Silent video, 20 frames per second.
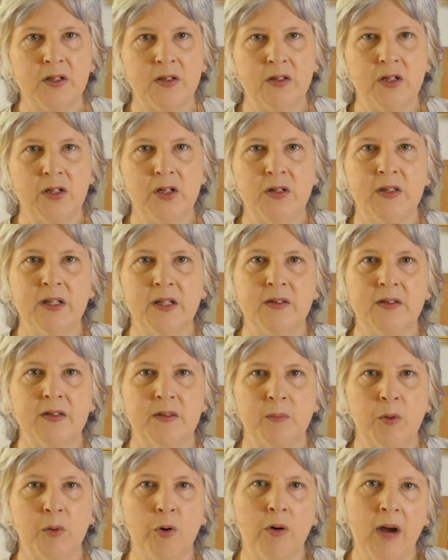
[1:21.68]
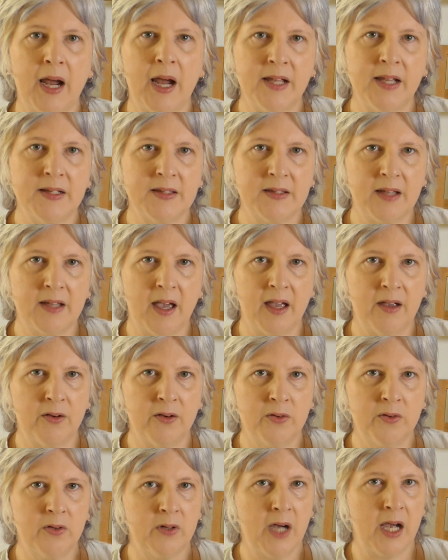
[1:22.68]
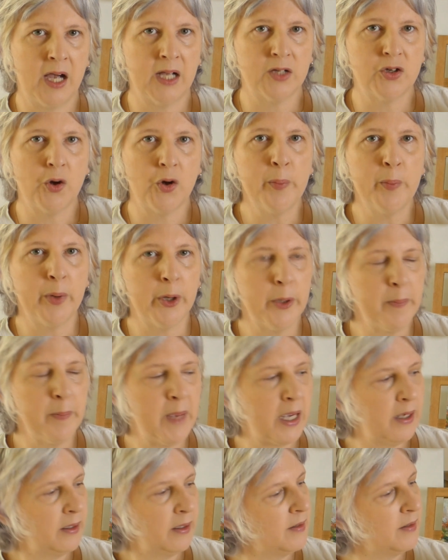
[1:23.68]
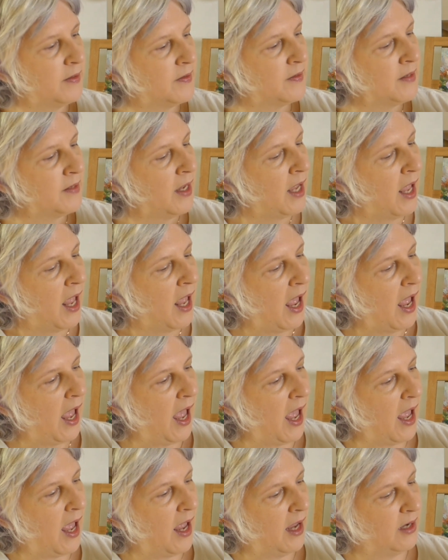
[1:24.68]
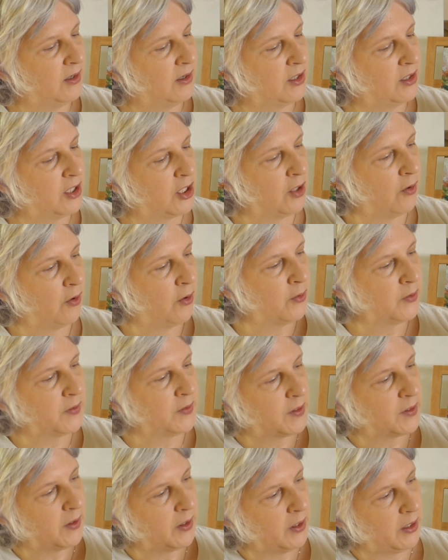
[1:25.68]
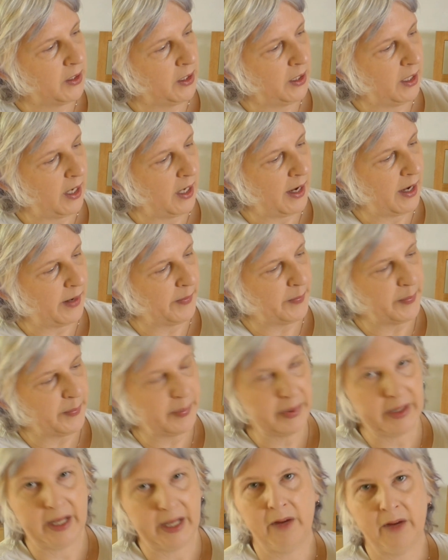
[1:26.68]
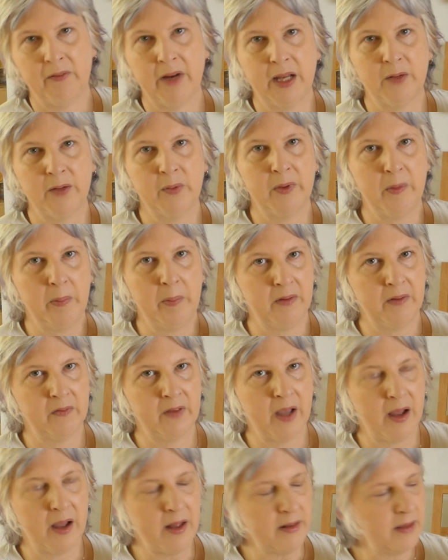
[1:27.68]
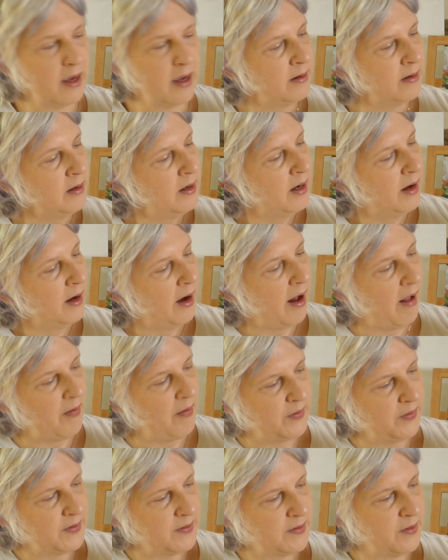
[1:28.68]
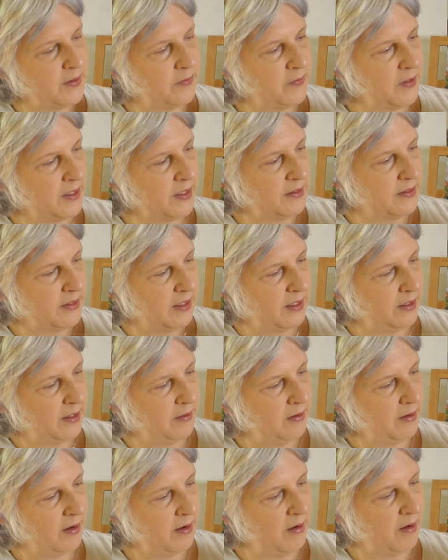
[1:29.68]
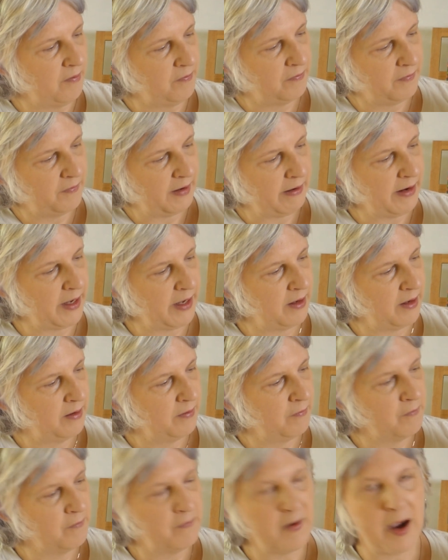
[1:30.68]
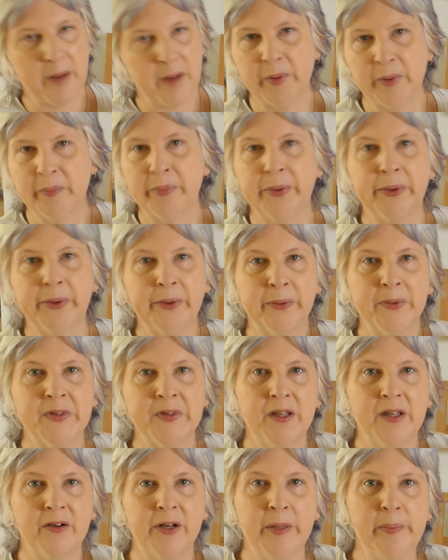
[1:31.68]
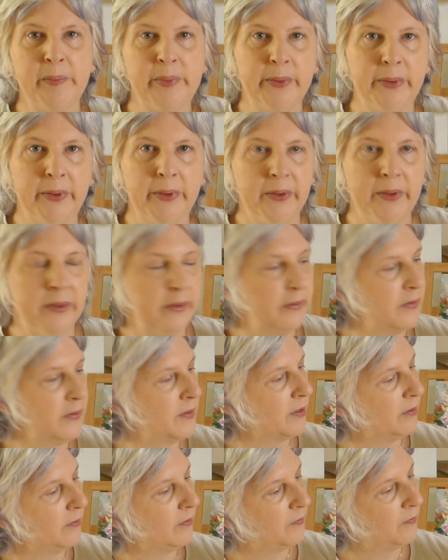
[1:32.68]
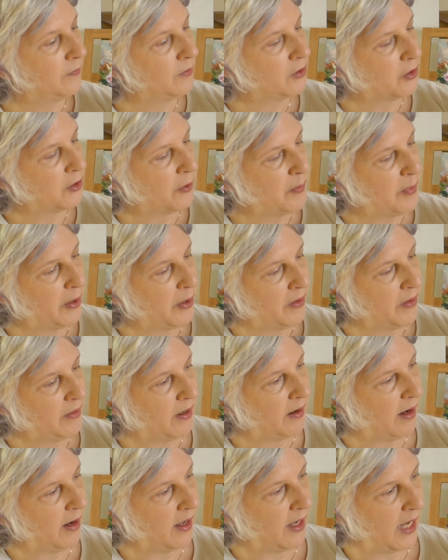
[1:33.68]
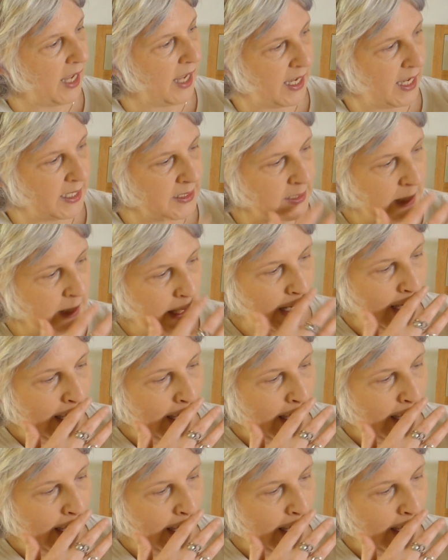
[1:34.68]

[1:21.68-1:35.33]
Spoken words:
just using some grey scale Tombow markers, and also playing around with a bit of colour. This is obviously a very vibrant blue. It was the only blue sort of Tombow that I had,